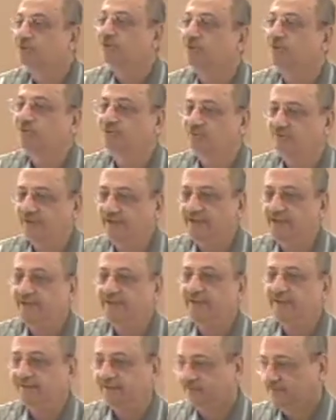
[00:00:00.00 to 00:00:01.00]

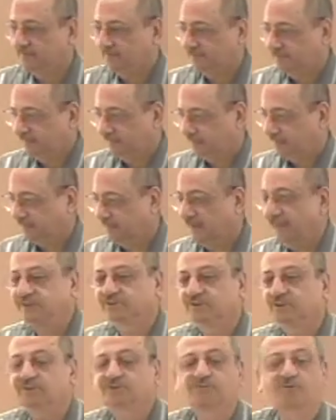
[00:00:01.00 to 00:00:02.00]
3
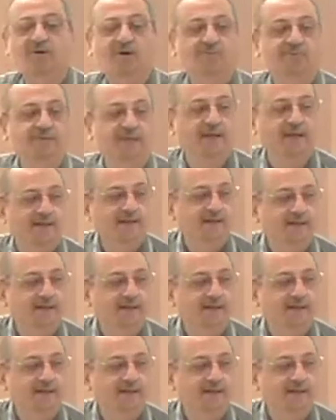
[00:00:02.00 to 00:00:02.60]
pages from the